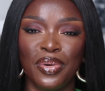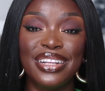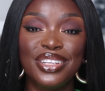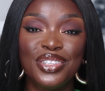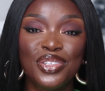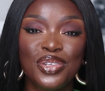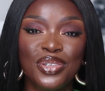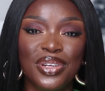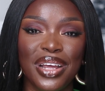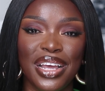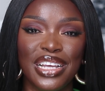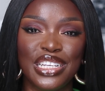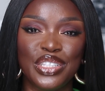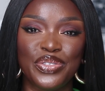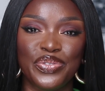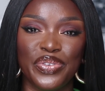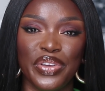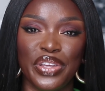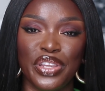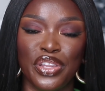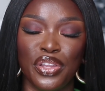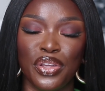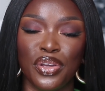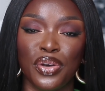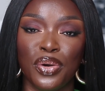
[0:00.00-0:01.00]
In today's
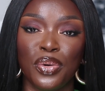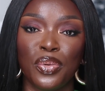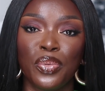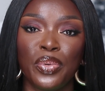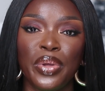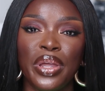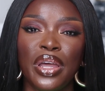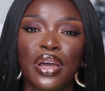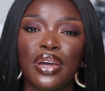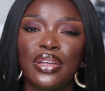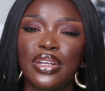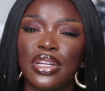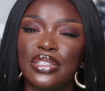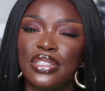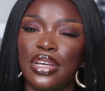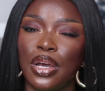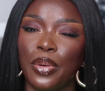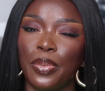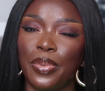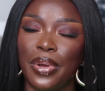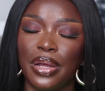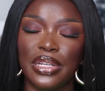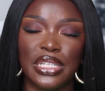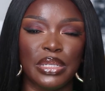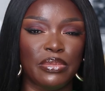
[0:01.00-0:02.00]
video, we are going to
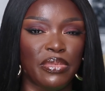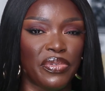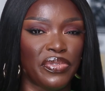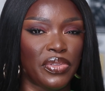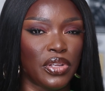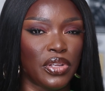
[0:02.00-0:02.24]
talk about some